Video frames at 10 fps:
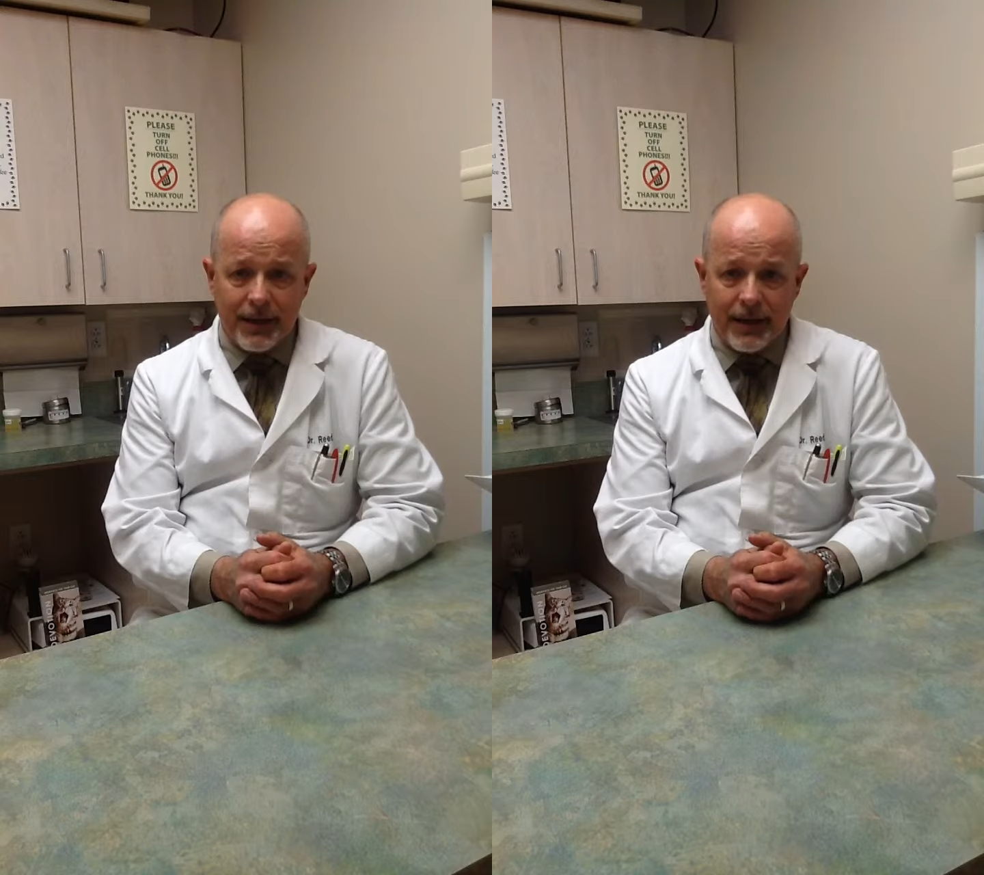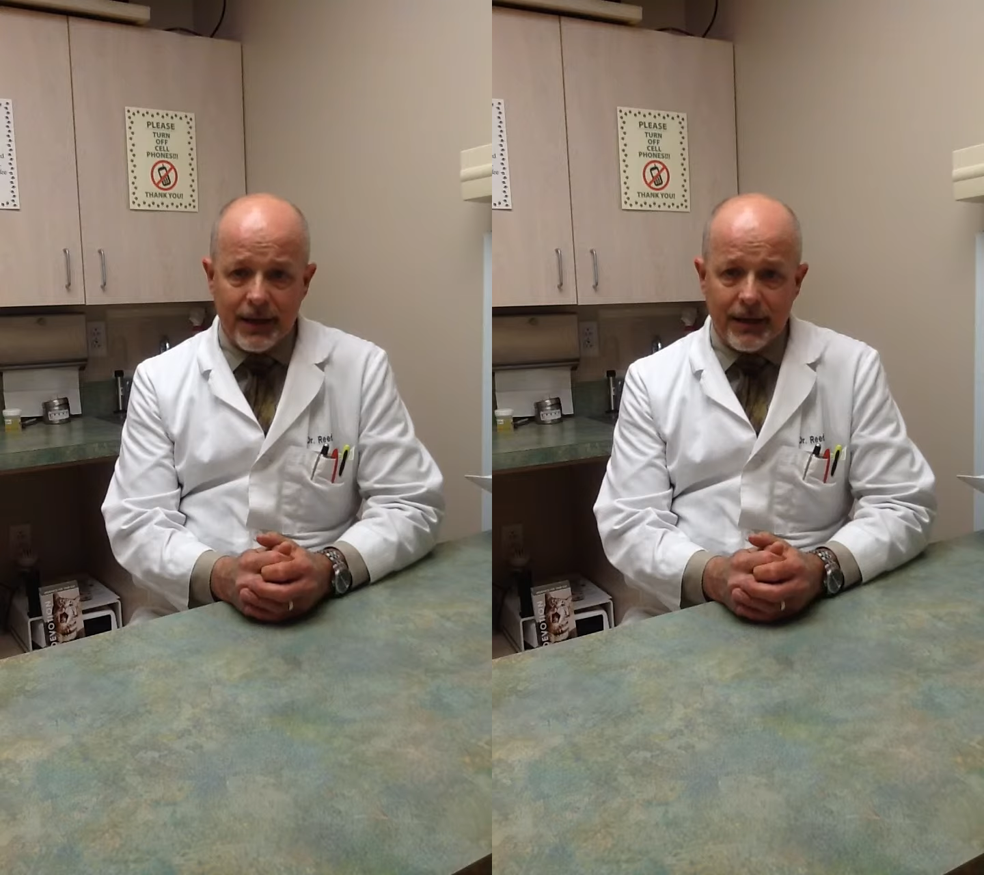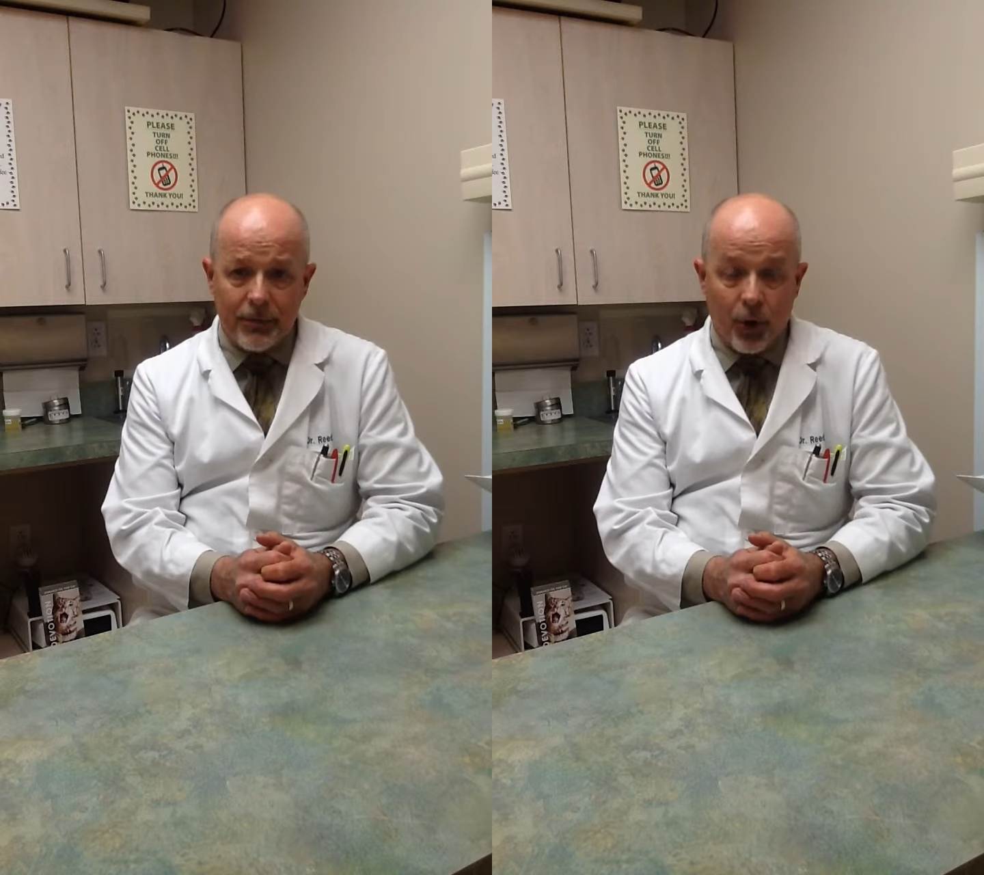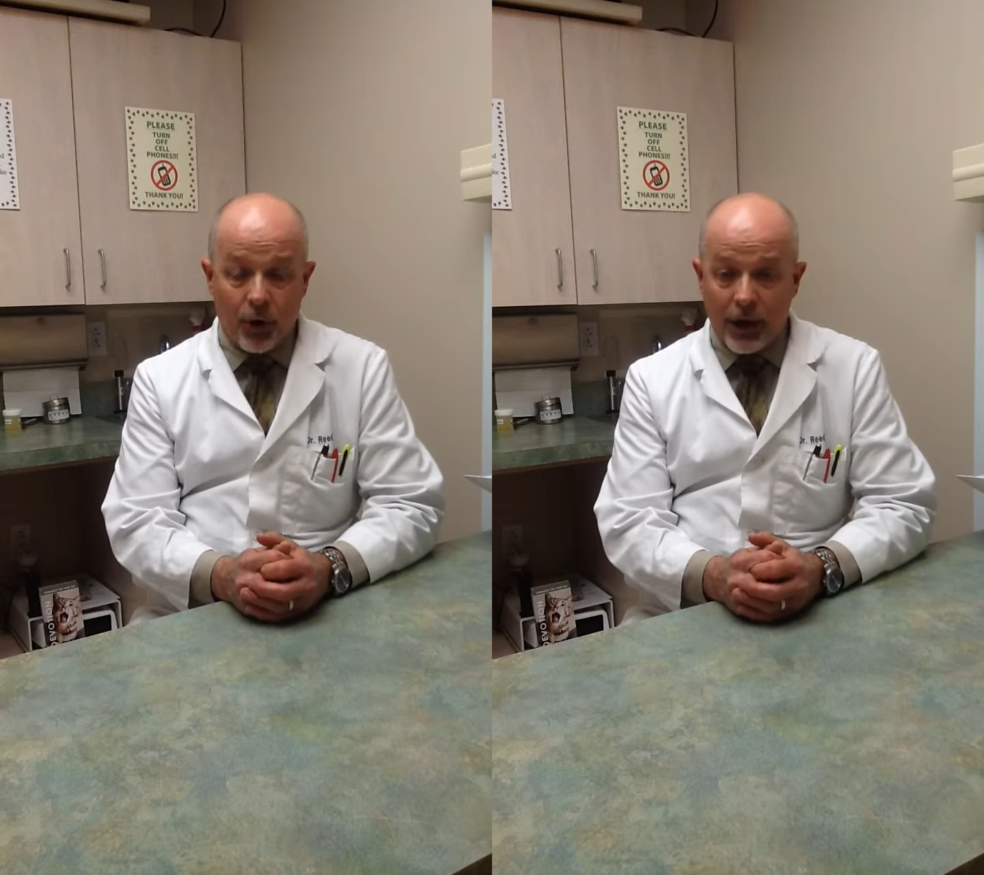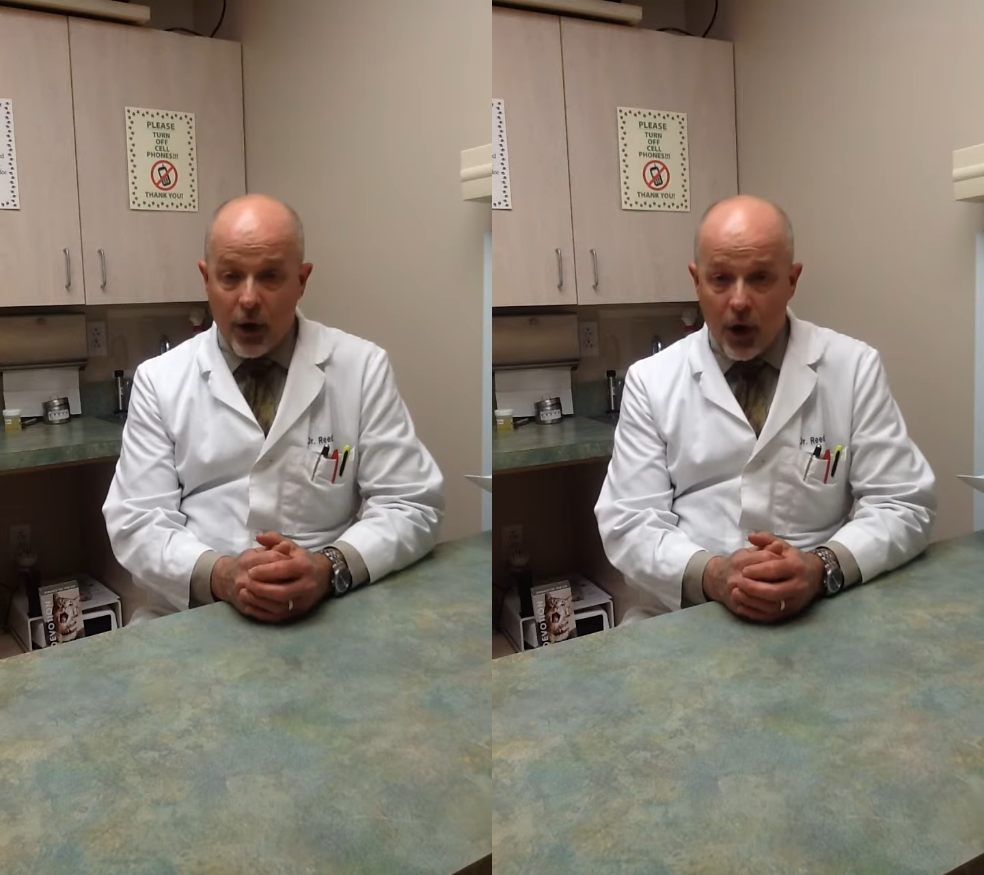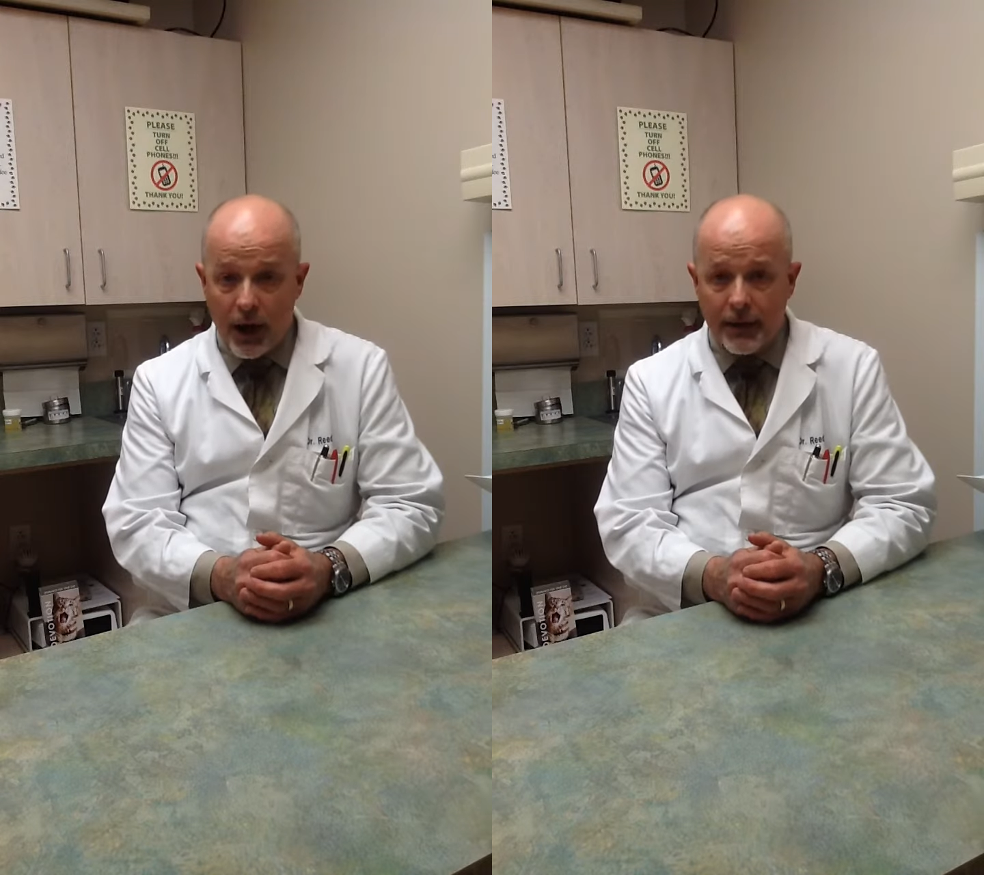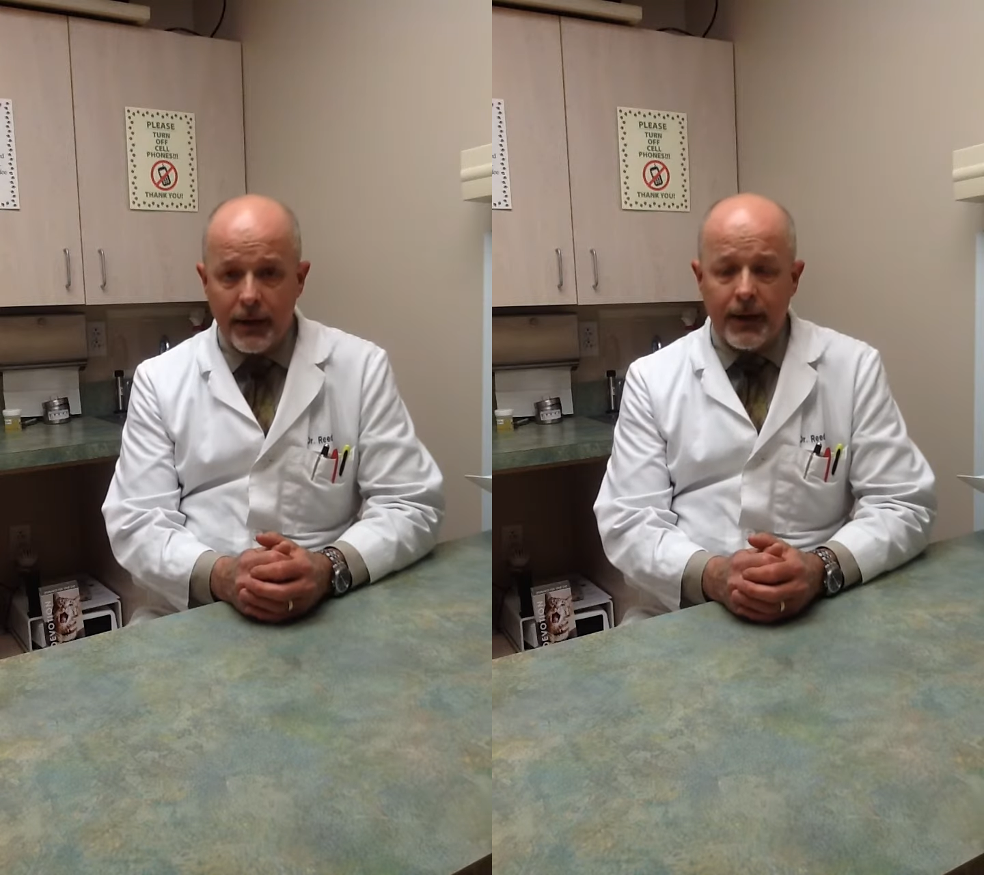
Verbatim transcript: uh, early on.